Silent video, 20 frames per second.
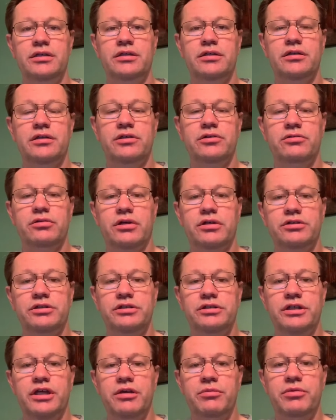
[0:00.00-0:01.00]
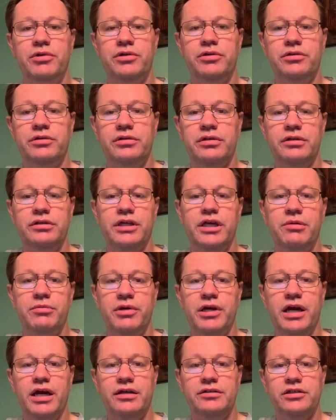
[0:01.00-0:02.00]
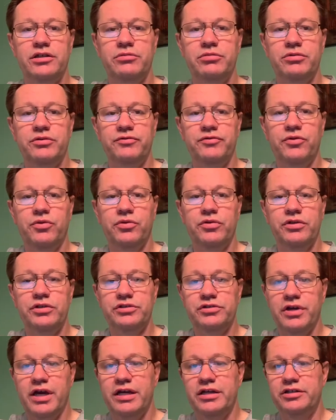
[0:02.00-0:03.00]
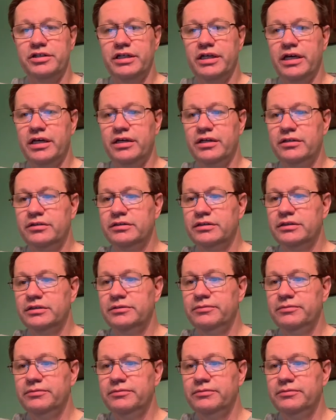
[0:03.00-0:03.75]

So just keep your eyes open for the strategy guides.